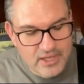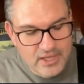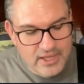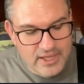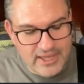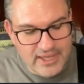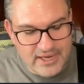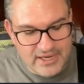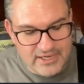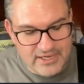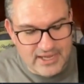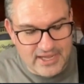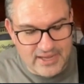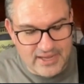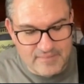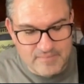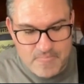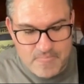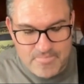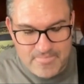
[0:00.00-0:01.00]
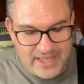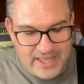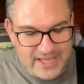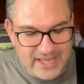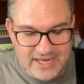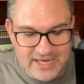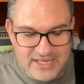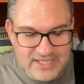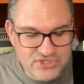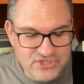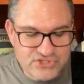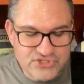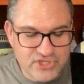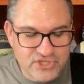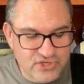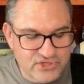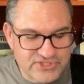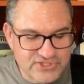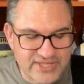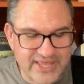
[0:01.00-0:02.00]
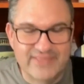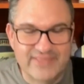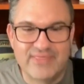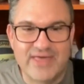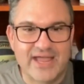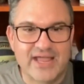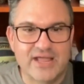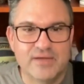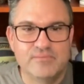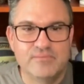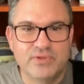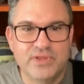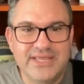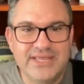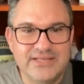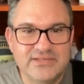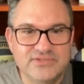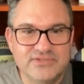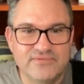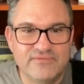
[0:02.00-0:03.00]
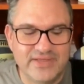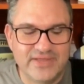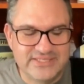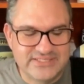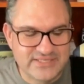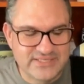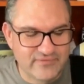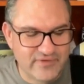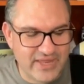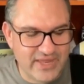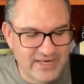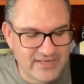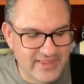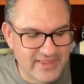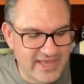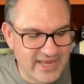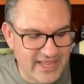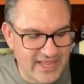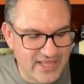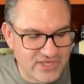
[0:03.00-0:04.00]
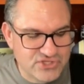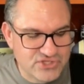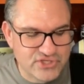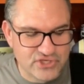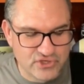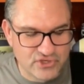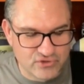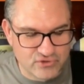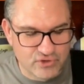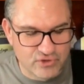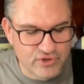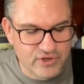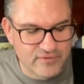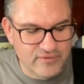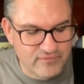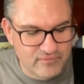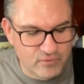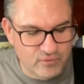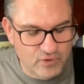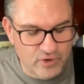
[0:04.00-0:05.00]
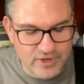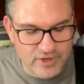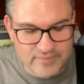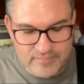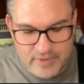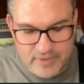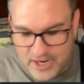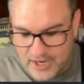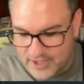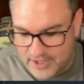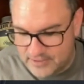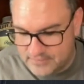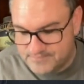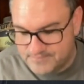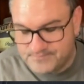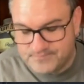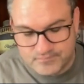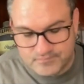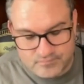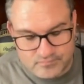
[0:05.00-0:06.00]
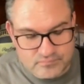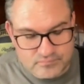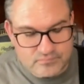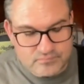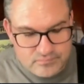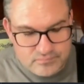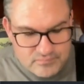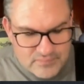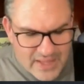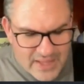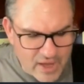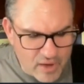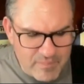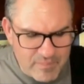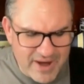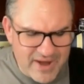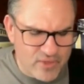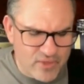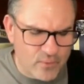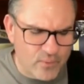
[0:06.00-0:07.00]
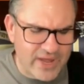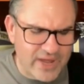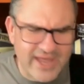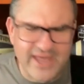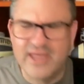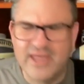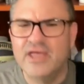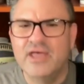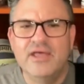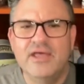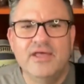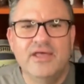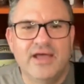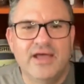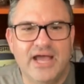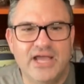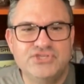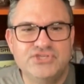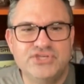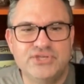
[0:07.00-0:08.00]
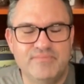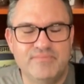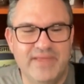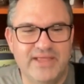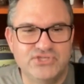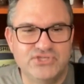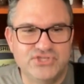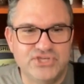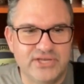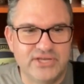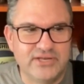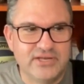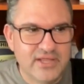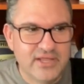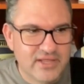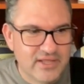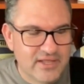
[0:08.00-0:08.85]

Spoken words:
And again, he just looks like that complete defensive end, that edge that you're looking for. And by the way, I should mention,